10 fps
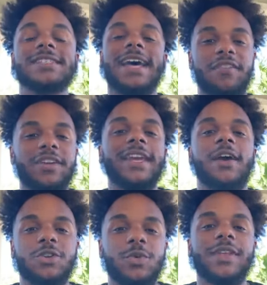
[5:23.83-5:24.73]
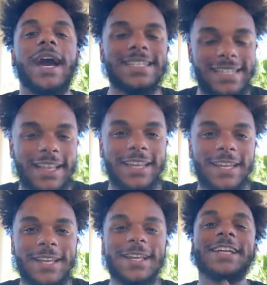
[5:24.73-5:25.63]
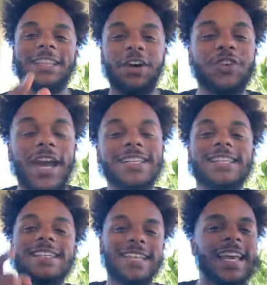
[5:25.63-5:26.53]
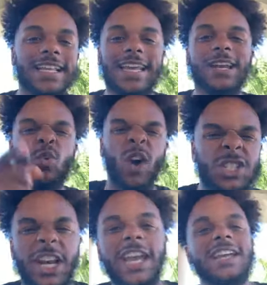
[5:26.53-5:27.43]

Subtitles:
to have encounters with God daily. Love you guys. Stay clean. Wash your